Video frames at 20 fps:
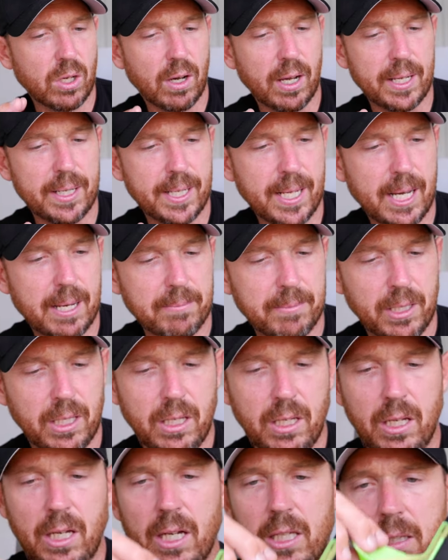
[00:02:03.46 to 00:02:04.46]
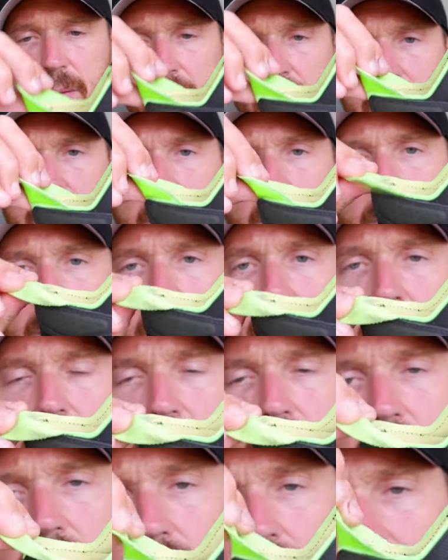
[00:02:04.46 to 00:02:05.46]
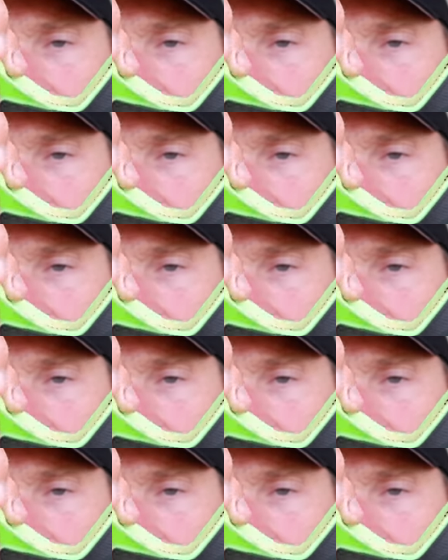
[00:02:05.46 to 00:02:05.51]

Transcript: tightened up, and the most pointless